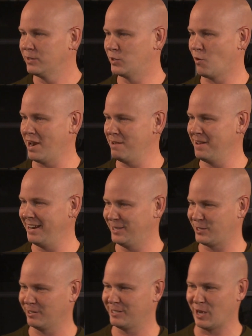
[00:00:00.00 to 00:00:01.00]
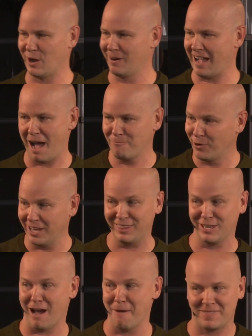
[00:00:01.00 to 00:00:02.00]
20 minutes or so. I'm with
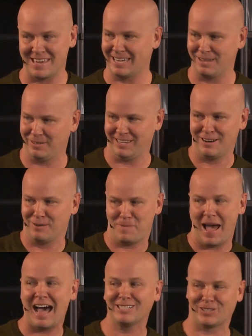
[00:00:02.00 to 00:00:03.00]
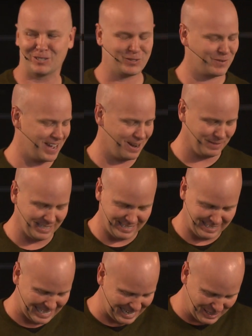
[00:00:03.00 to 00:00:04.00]
you. I'm thinking, pastor's
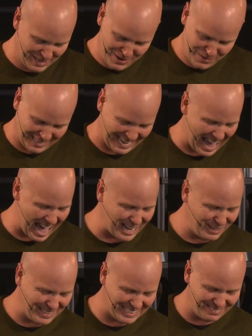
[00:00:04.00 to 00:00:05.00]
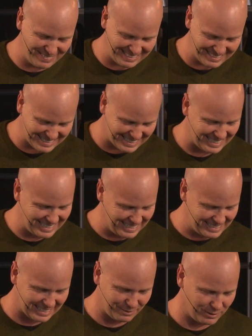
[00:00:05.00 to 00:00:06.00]
family, like how do we give these
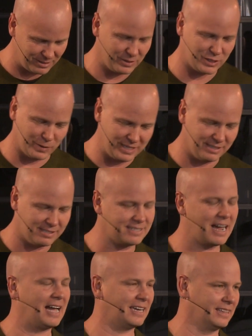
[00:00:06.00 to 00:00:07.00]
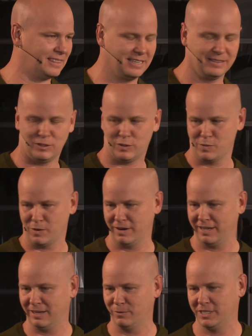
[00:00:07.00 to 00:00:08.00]
kids, so we did the stocking thing this
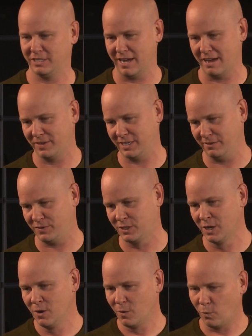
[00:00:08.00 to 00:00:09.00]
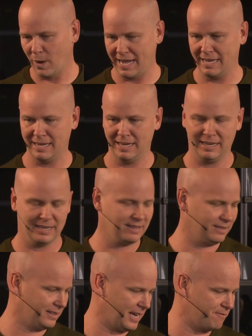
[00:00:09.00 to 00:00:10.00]
morning, and we still have gifts waiting,
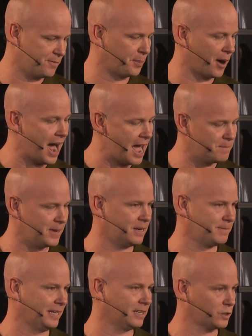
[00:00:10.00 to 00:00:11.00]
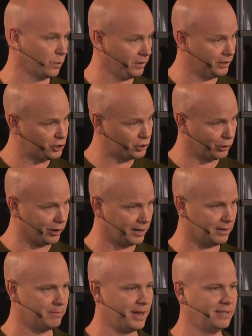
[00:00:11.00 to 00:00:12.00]
and they bribed me to make this a really
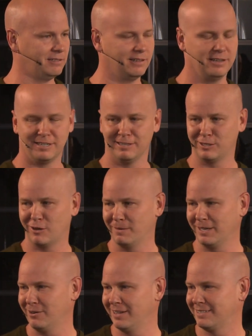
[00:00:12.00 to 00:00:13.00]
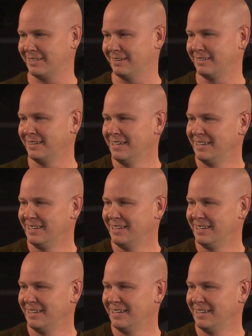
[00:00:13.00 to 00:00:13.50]
short message, and so I'm going to